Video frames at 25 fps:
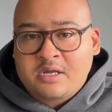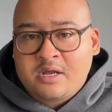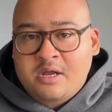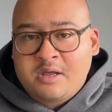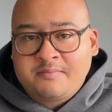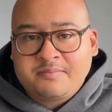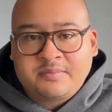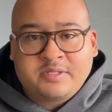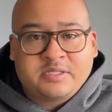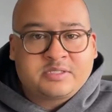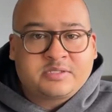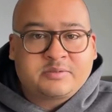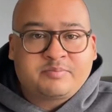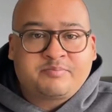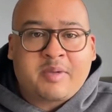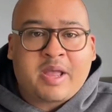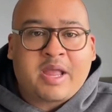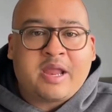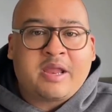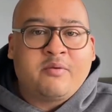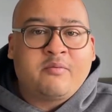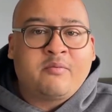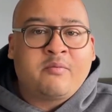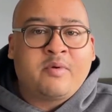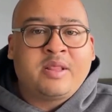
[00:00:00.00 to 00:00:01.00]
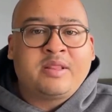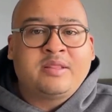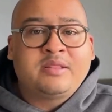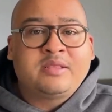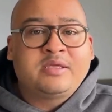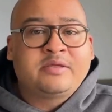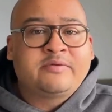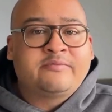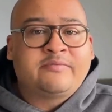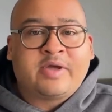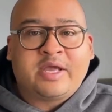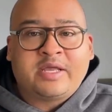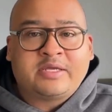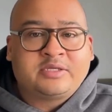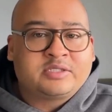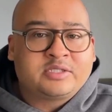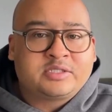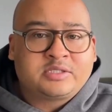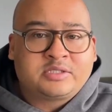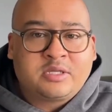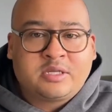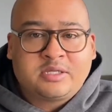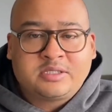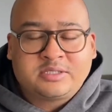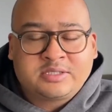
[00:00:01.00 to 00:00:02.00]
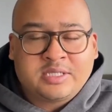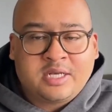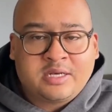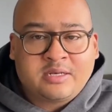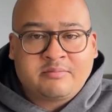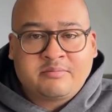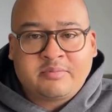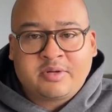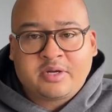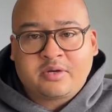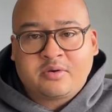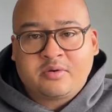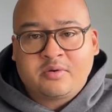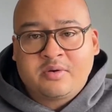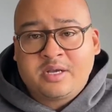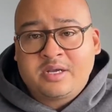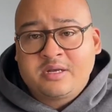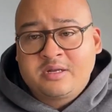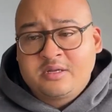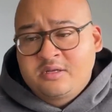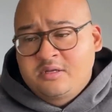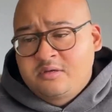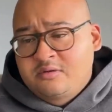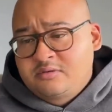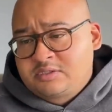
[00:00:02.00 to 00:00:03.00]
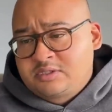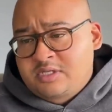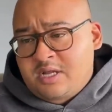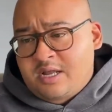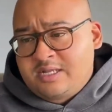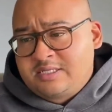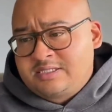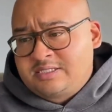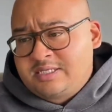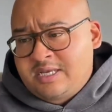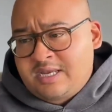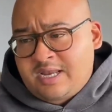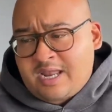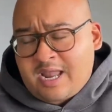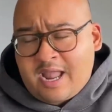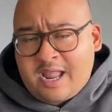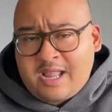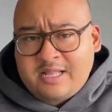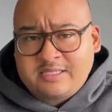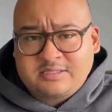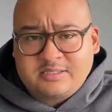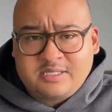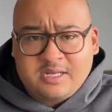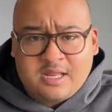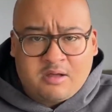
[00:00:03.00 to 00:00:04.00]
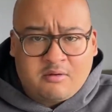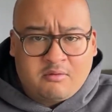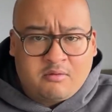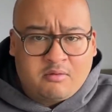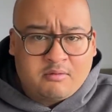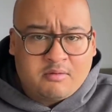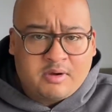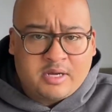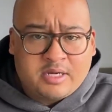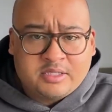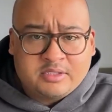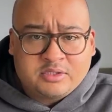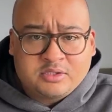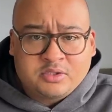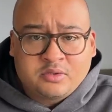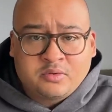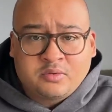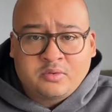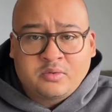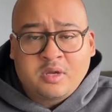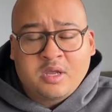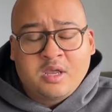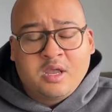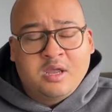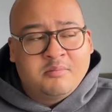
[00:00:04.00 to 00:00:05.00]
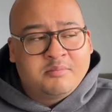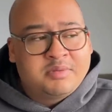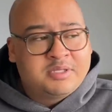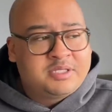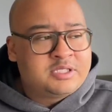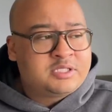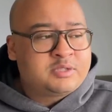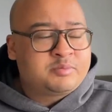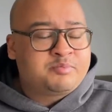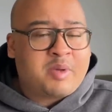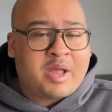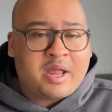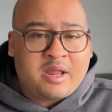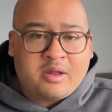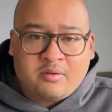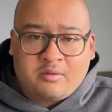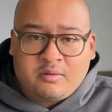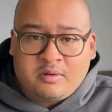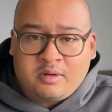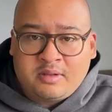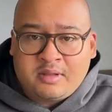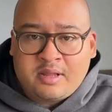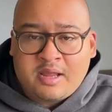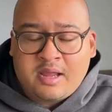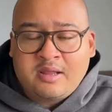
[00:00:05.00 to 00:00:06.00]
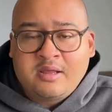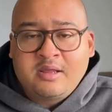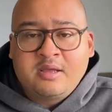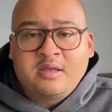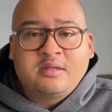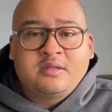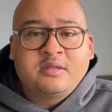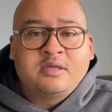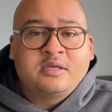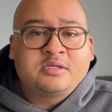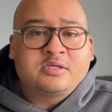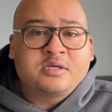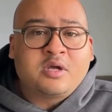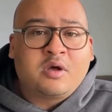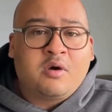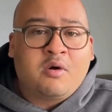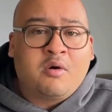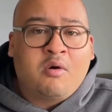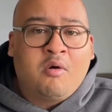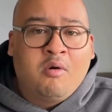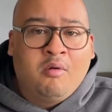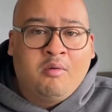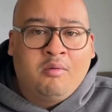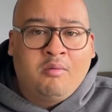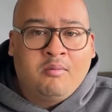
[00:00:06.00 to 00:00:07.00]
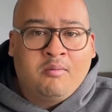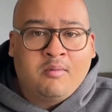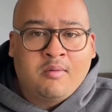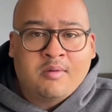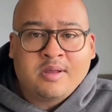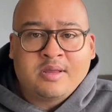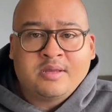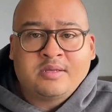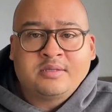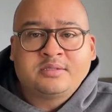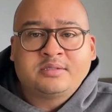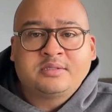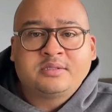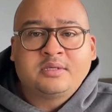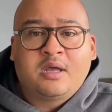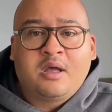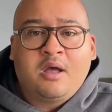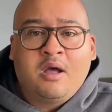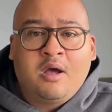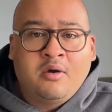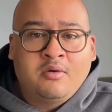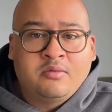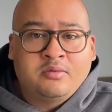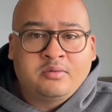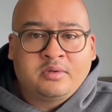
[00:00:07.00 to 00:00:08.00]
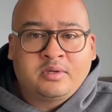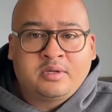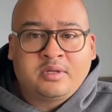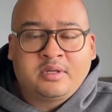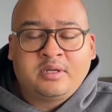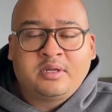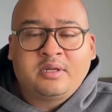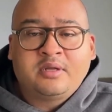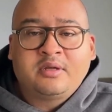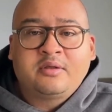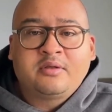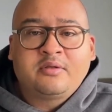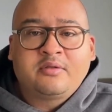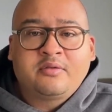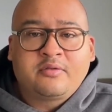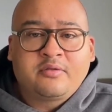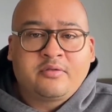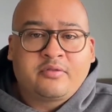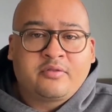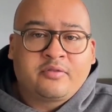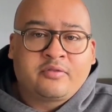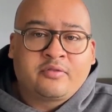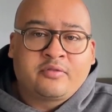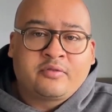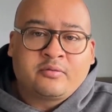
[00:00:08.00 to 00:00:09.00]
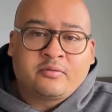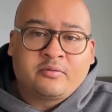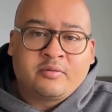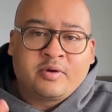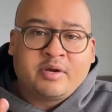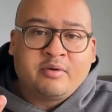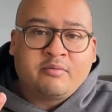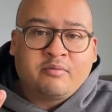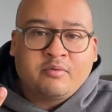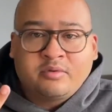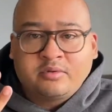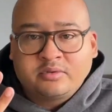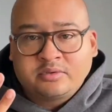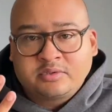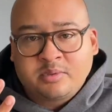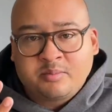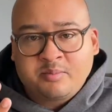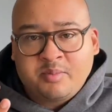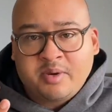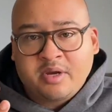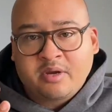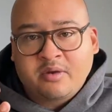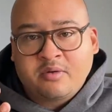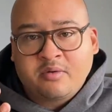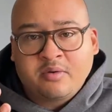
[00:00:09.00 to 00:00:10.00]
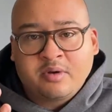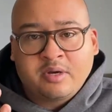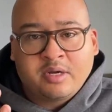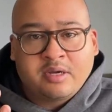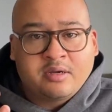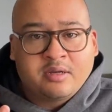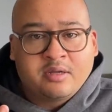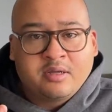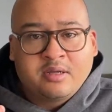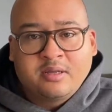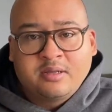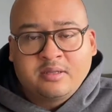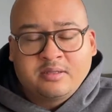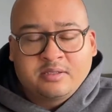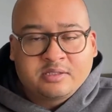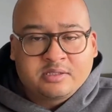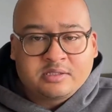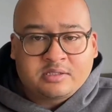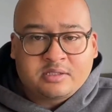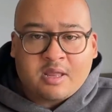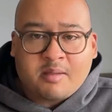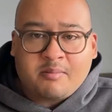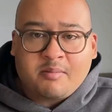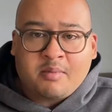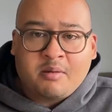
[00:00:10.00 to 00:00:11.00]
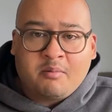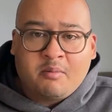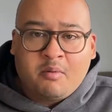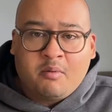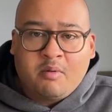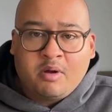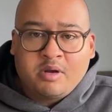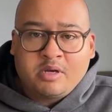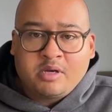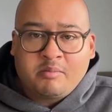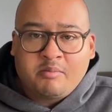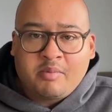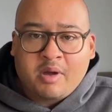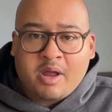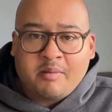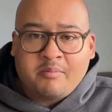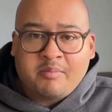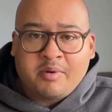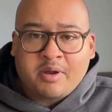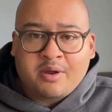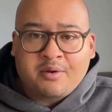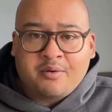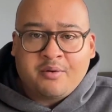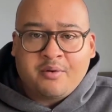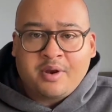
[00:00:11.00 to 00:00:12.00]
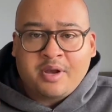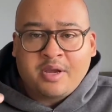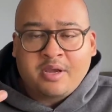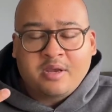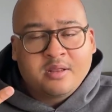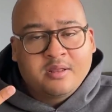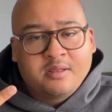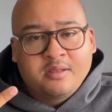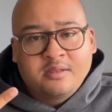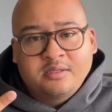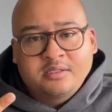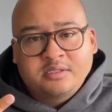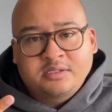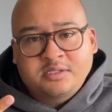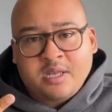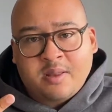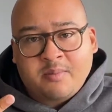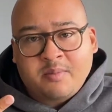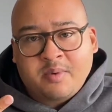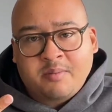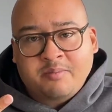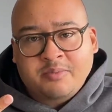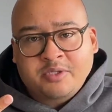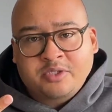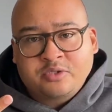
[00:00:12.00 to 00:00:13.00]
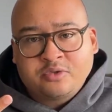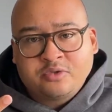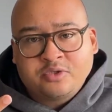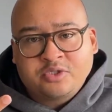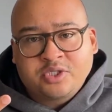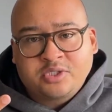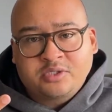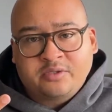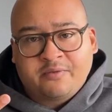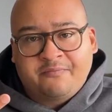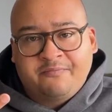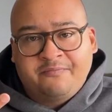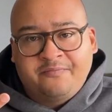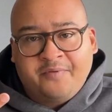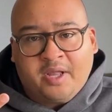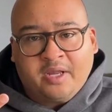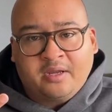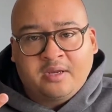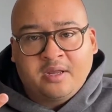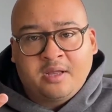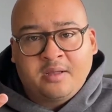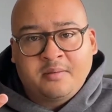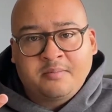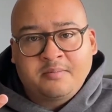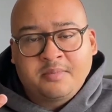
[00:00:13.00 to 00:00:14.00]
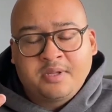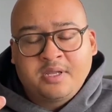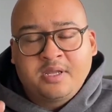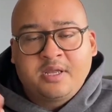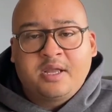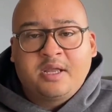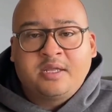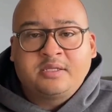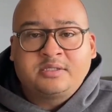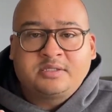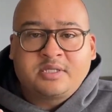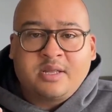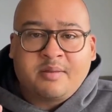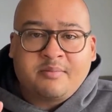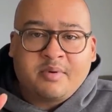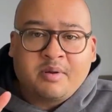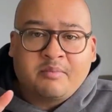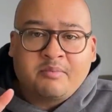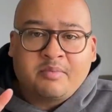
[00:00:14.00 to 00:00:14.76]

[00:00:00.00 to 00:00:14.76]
come, despite when the advisors start selling Bitcoin, started seeing ads now already too, but despite all of that, there's always only three rules to Bitcoin. Step number one, you buy Bitcoin. Step number two, you shut the fuck up. And step